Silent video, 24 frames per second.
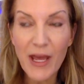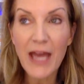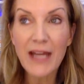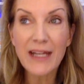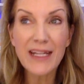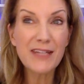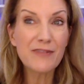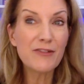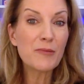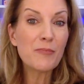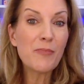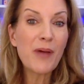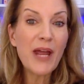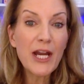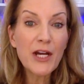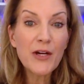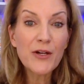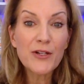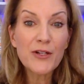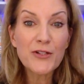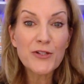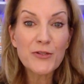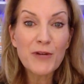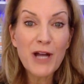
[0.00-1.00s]
And even
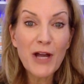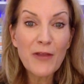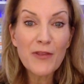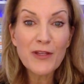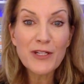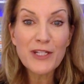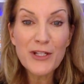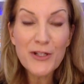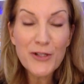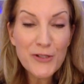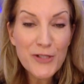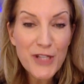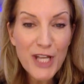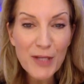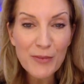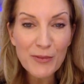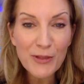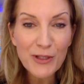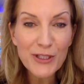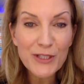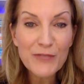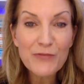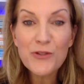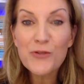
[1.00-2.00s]
parents around the dinner
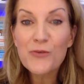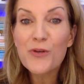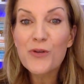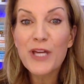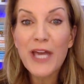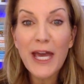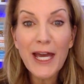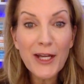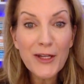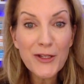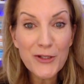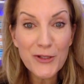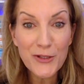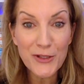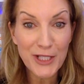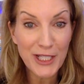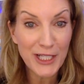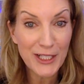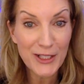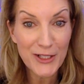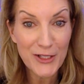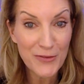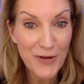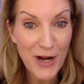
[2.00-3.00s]
table. If you get your
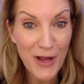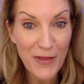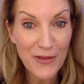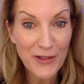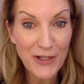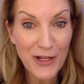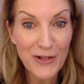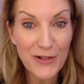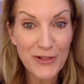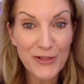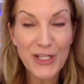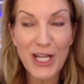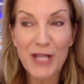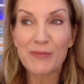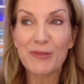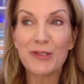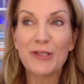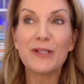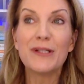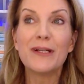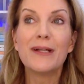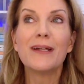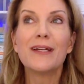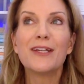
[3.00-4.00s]
kids around the dinner
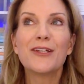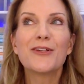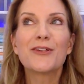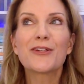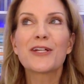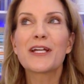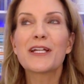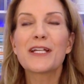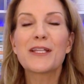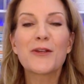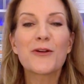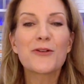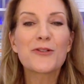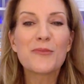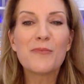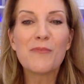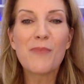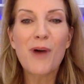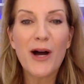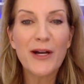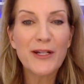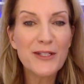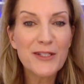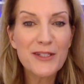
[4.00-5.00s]
table, you're getting those
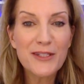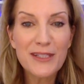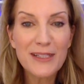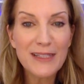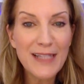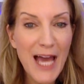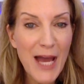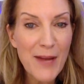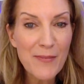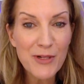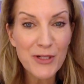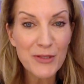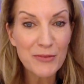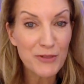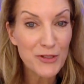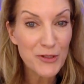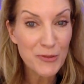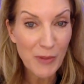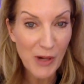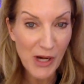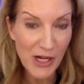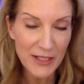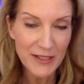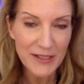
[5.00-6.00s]
monosyllabic
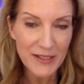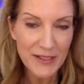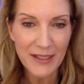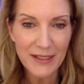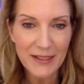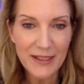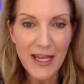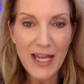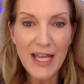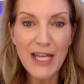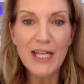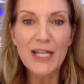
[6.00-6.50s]
responses.